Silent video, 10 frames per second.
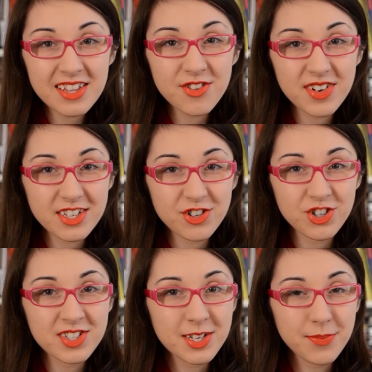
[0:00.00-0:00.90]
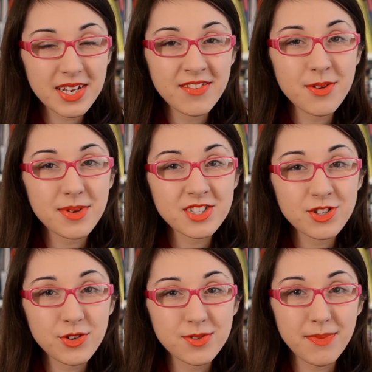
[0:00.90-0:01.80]
led the researchers to believe that
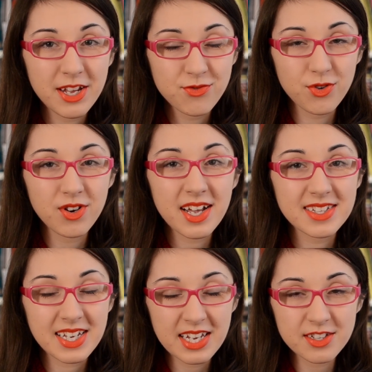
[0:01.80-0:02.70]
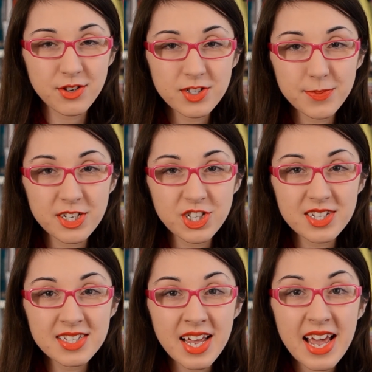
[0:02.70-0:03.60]
mistletoe's main role as a keystone
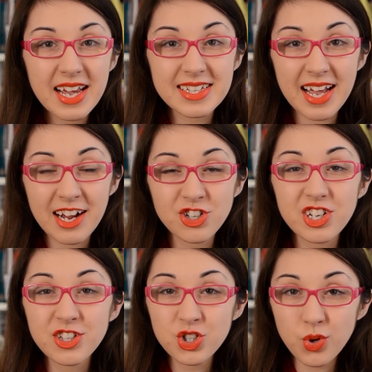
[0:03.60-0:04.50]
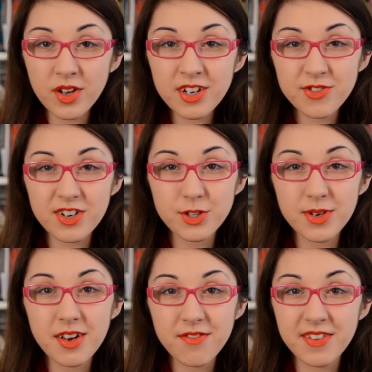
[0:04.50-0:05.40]
species is actually soil
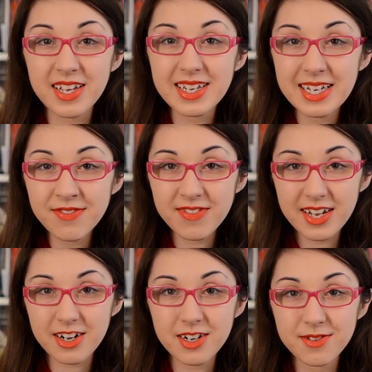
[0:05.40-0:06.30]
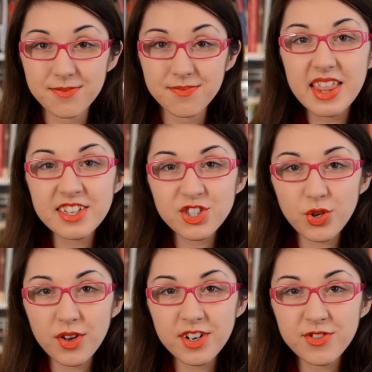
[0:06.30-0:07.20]
enrichment via leaf litter. This
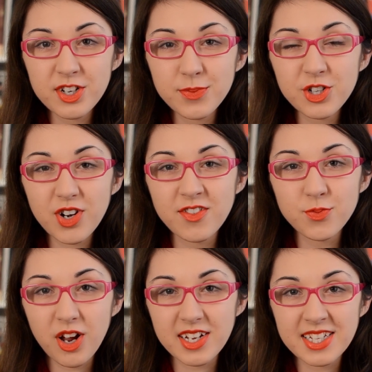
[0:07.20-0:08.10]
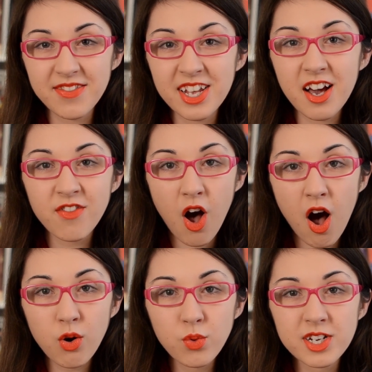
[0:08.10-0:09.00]
soil enrichment drives productivity of
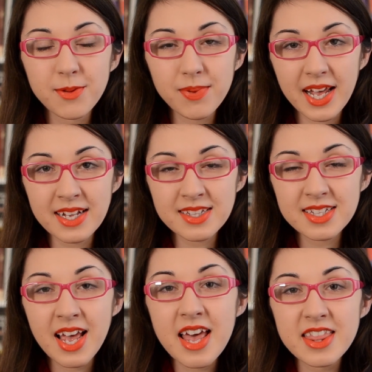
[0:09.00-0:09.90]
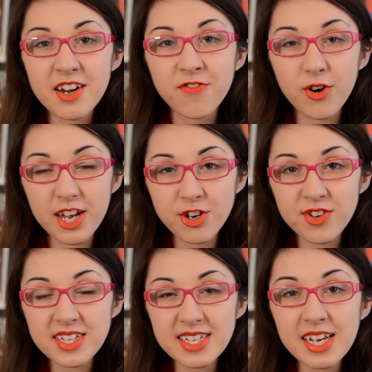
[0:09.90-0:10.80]
all woodland plants, therefore
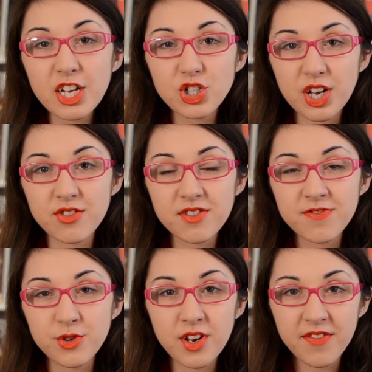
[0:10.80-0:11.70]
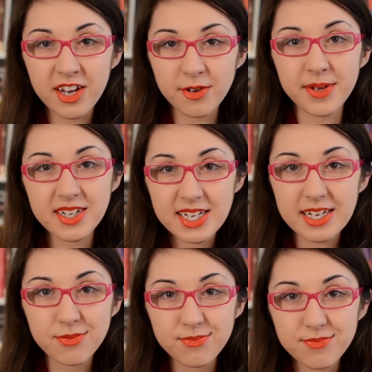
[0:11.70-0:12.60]
increasing general food availability.